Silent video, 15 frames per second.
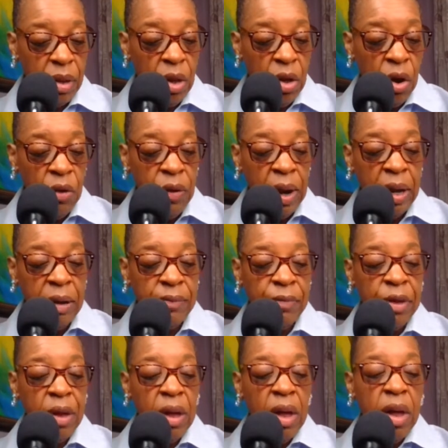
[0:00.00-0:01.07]
All right.
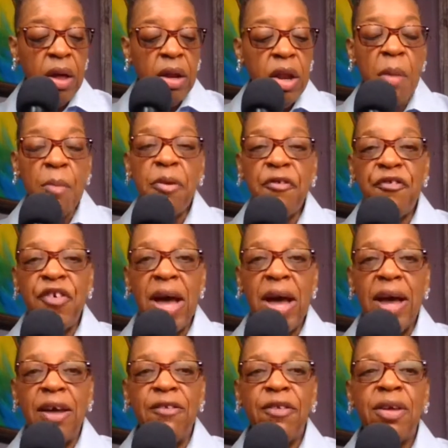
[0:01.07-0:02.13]
Number
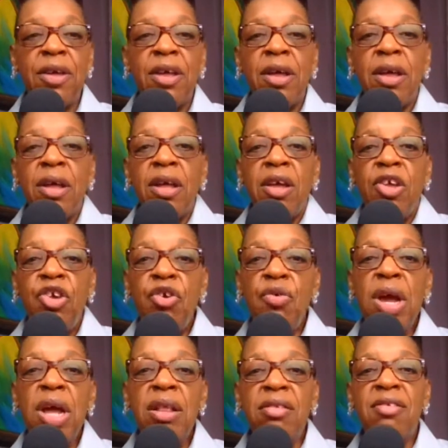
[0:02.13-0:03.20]
5. You
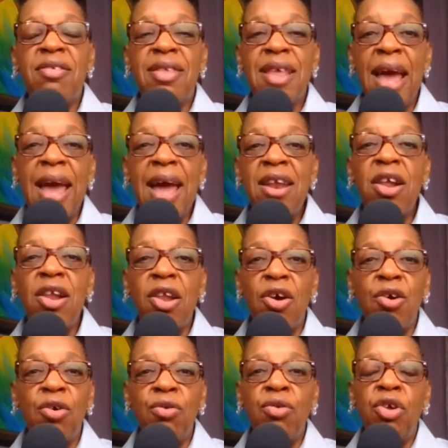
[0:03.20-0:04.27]
can stand
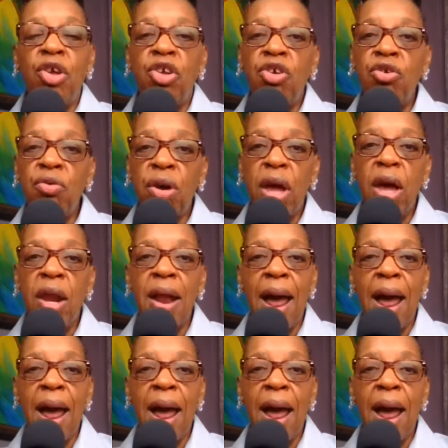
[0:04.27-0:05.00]
alone. You can